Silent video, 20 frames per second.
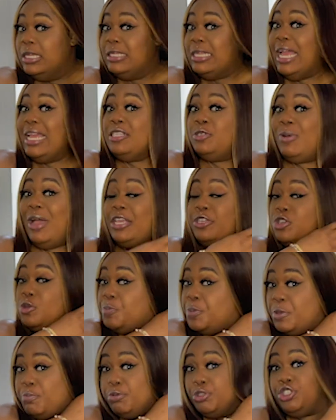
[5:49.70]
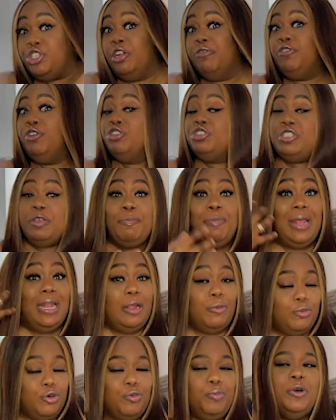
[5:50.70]
That is why you people should have gone to
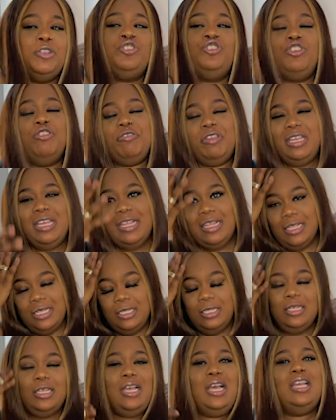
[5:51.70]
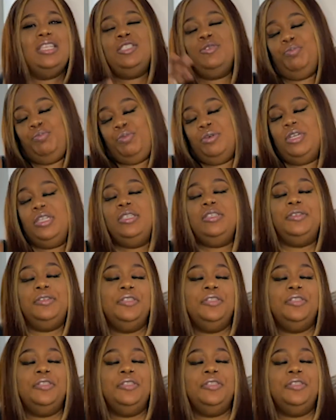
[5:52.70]
Bellamo. But sorry, I had to put it.